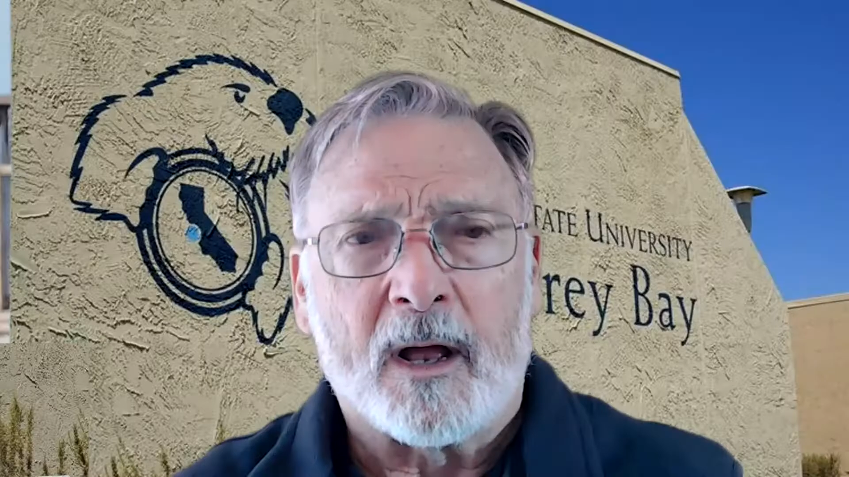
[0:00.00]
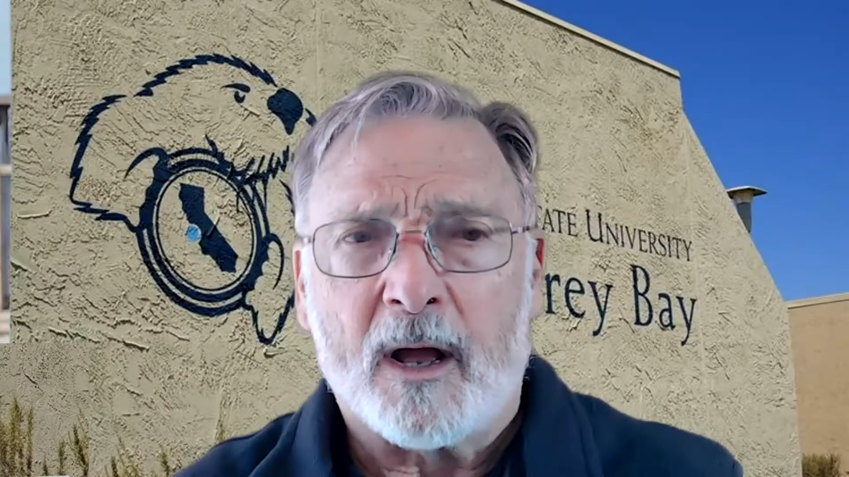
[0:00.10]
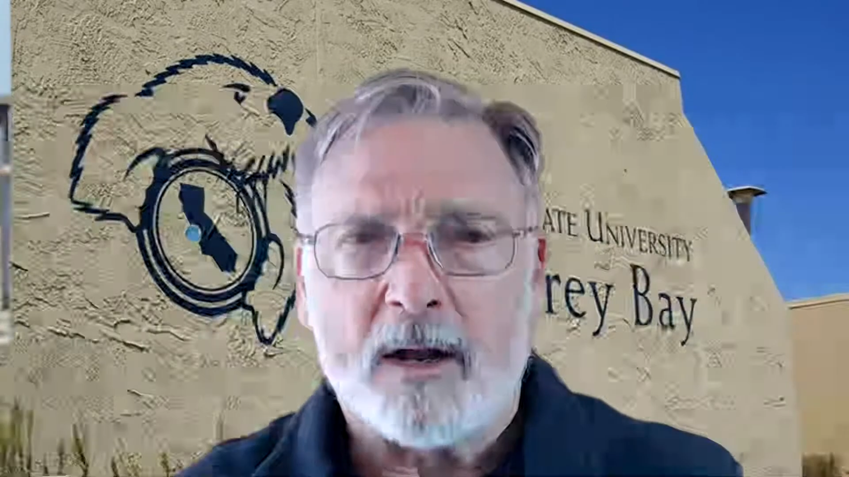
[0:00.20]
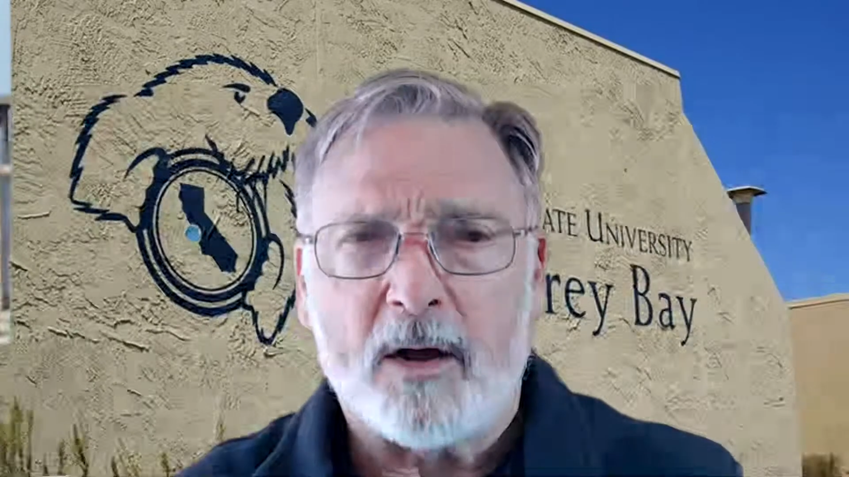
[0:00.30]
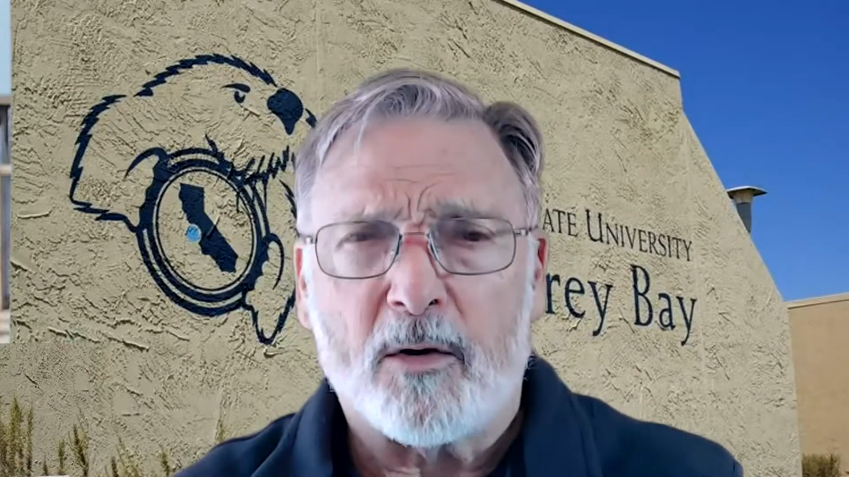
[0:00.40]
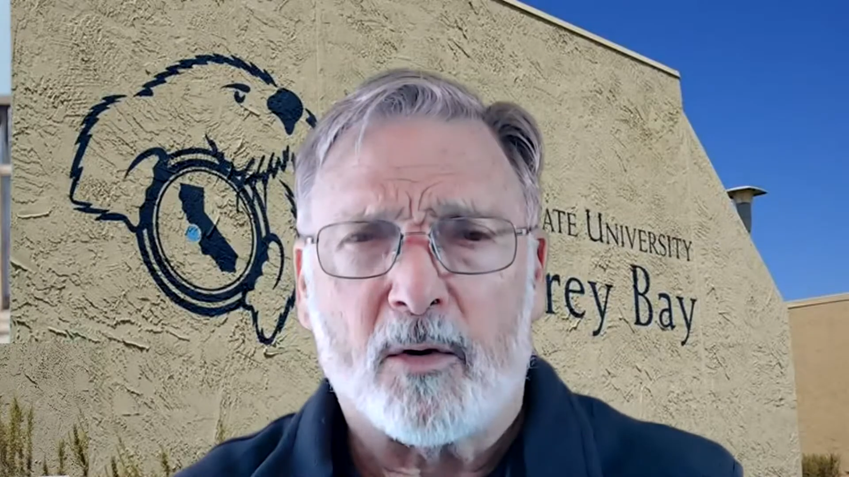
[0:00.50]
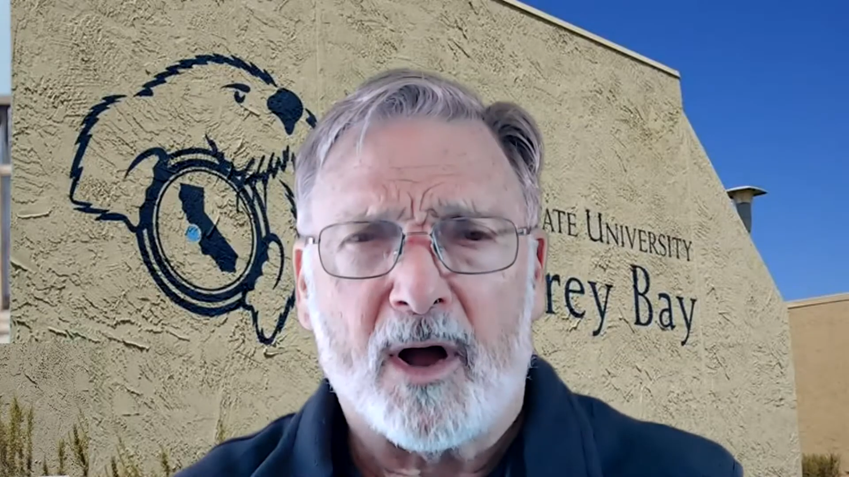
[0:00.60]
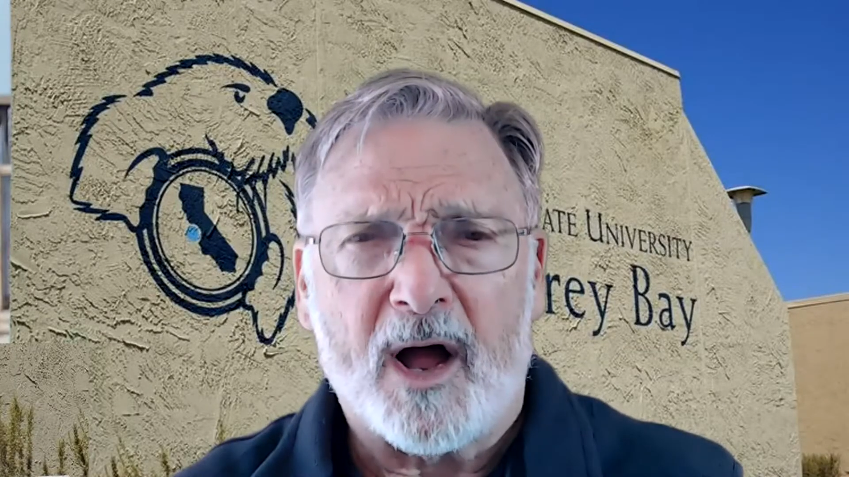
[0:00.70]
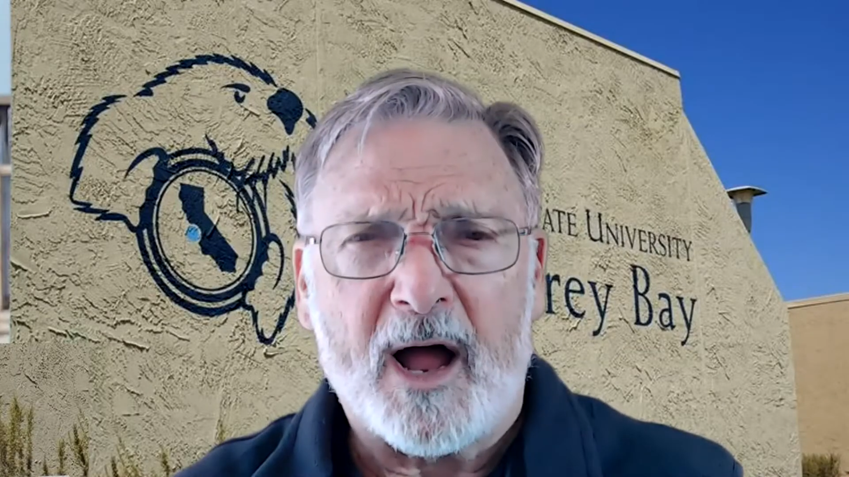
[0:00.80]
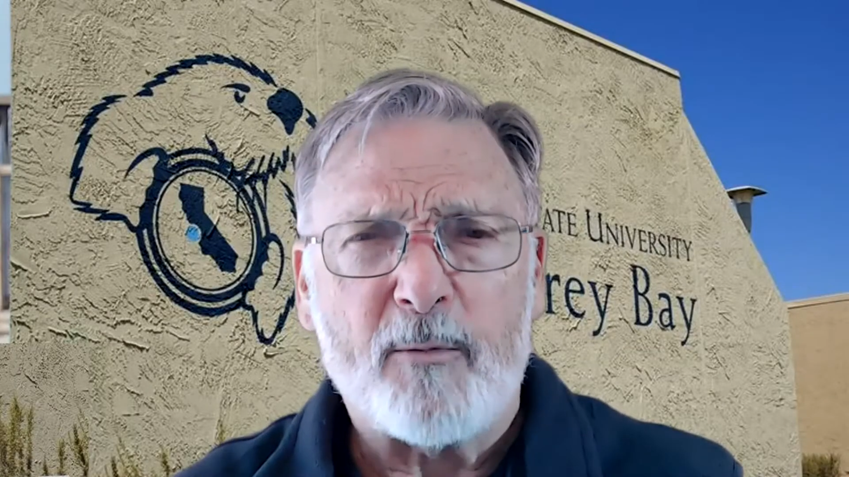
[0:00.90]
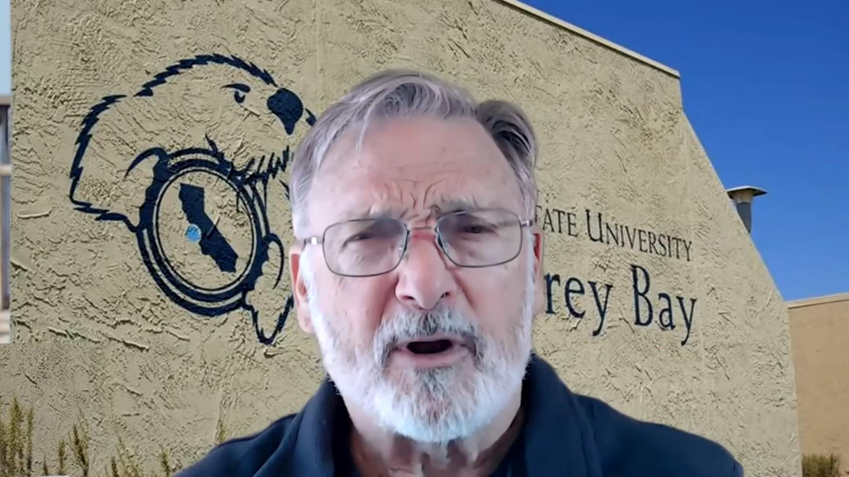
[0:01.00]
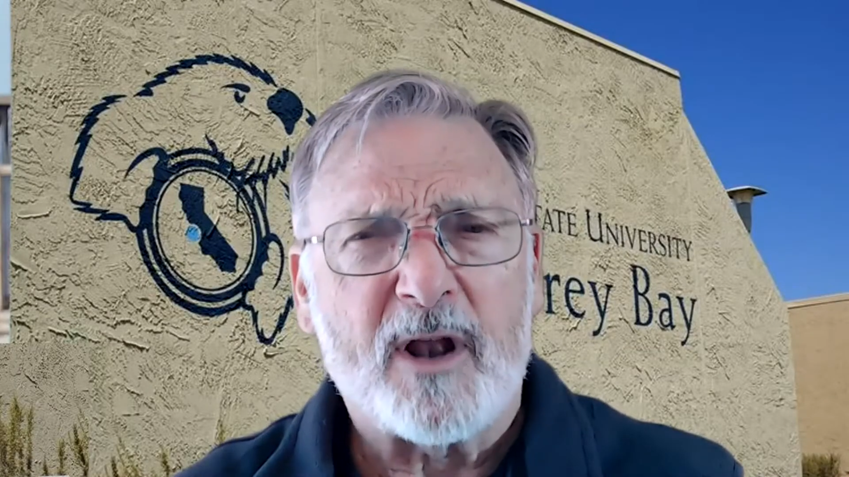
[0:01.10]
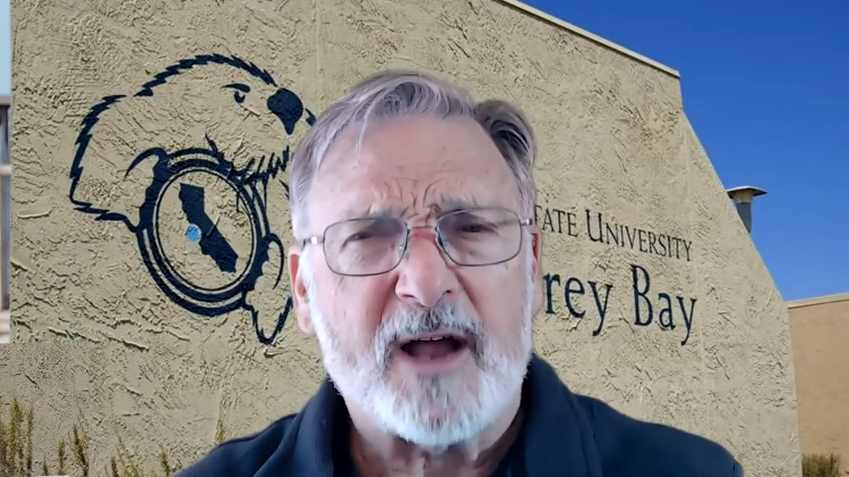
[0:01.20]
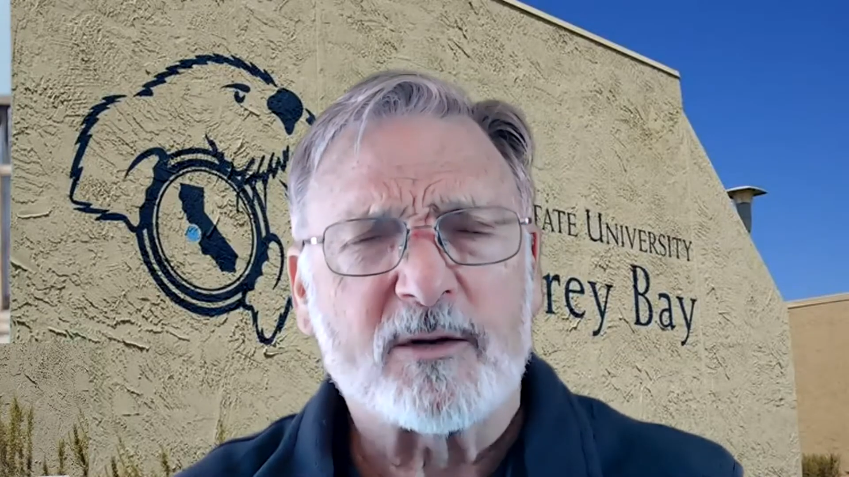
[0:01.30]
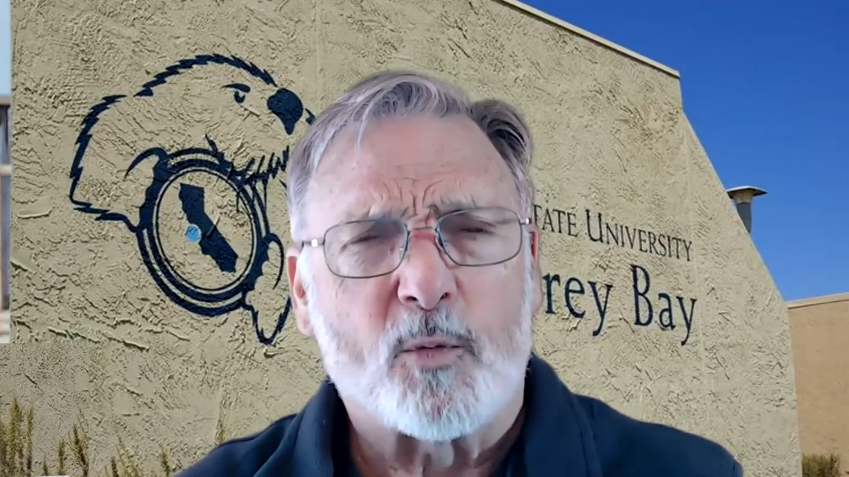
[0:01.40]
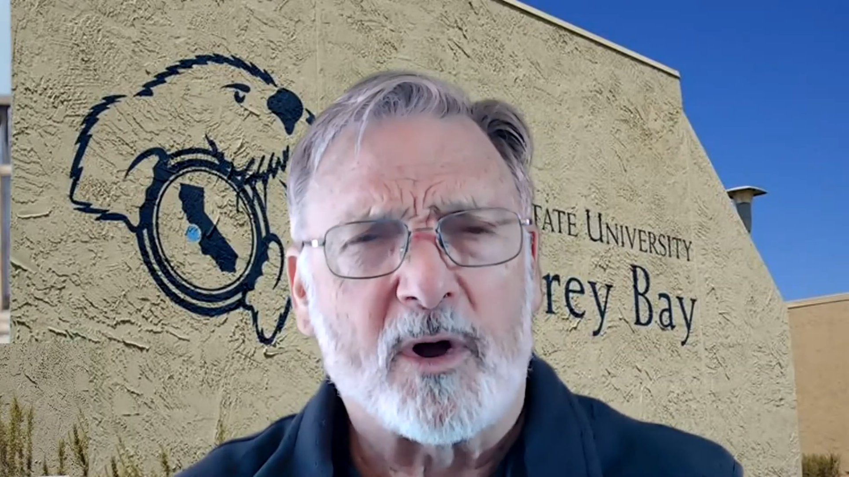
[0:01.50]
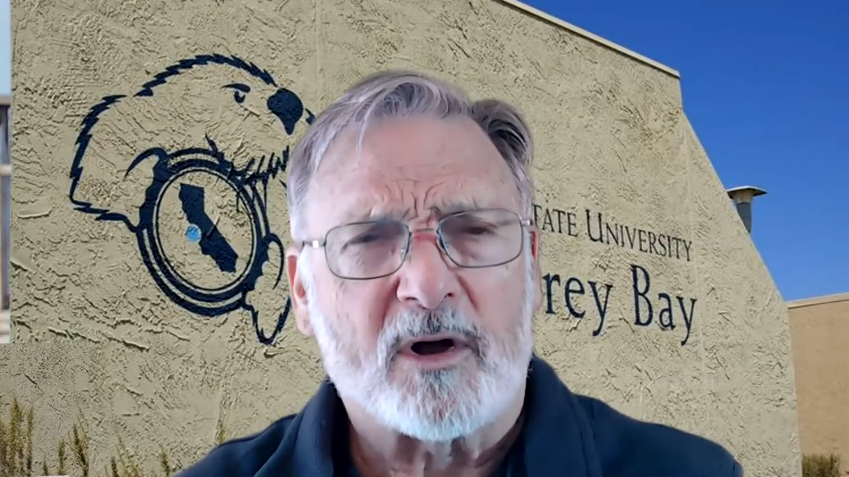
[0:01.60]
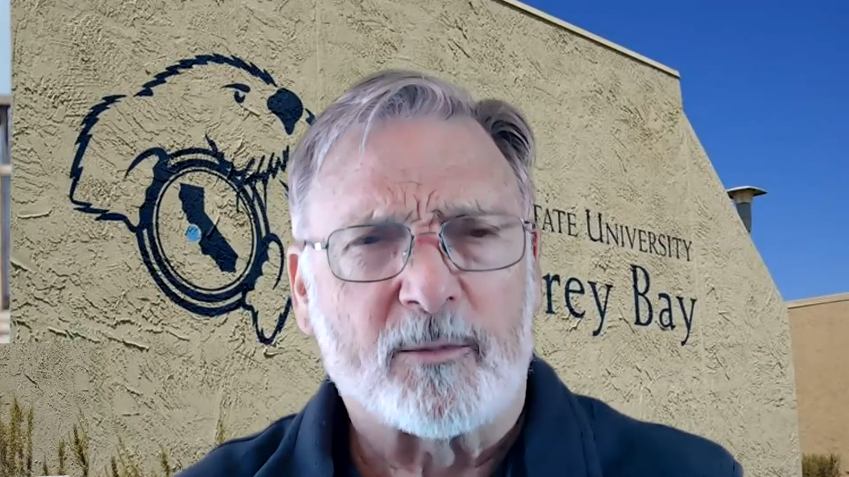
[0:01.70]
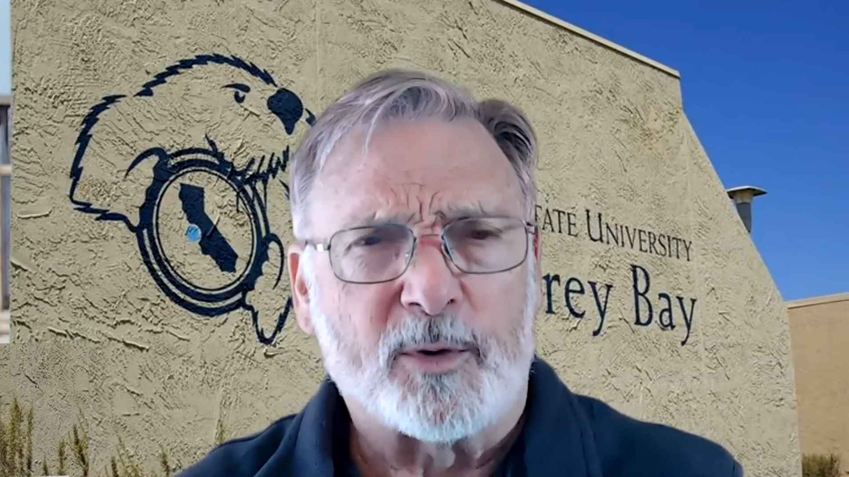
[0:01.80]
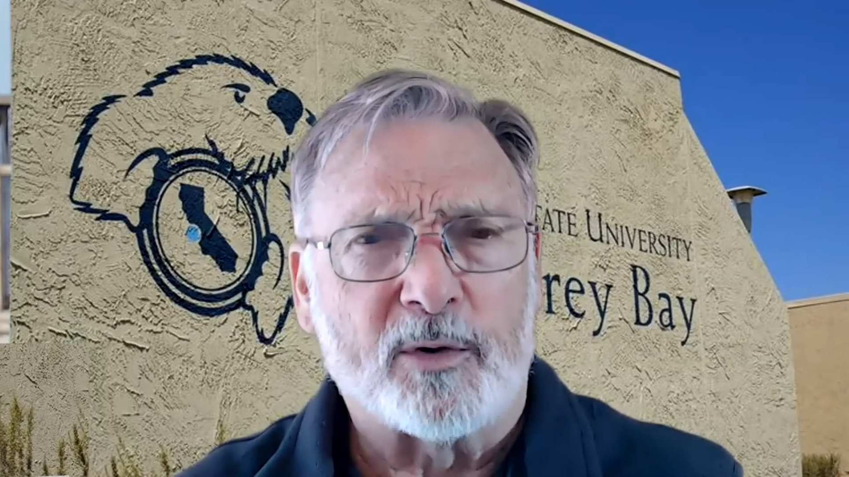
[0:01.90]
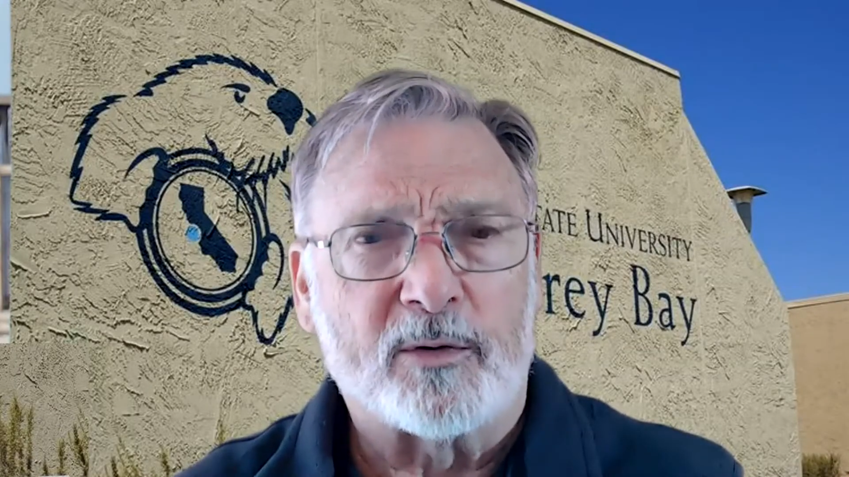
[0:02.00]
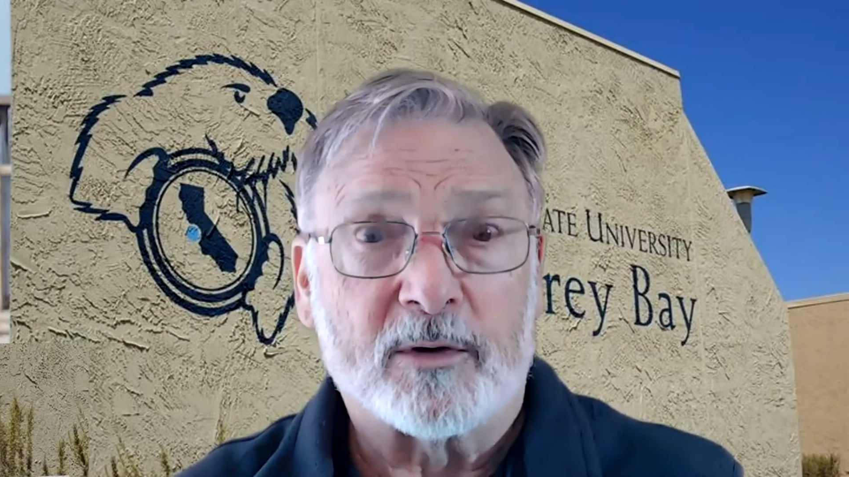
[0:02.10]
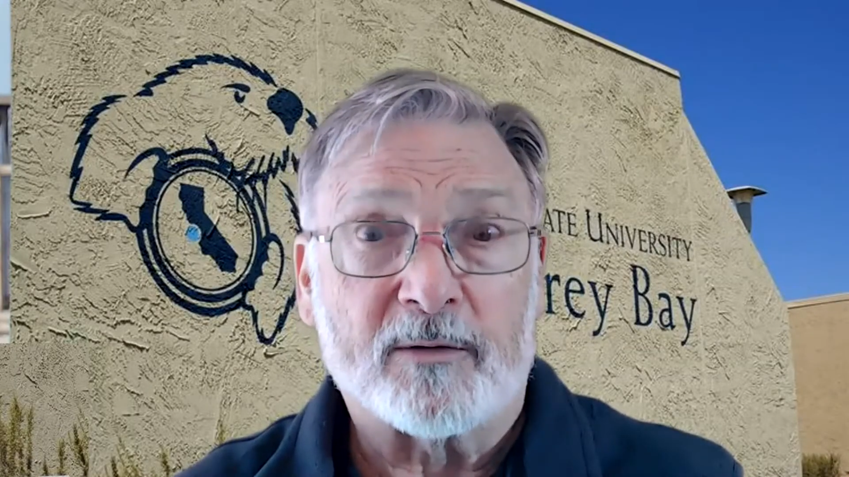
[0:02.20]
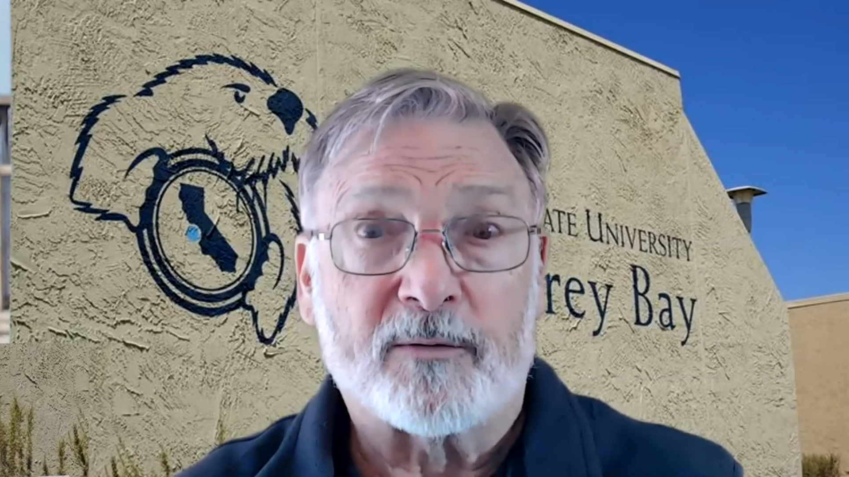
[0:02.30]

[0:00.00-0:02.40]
Hello, I would like to welcome you to the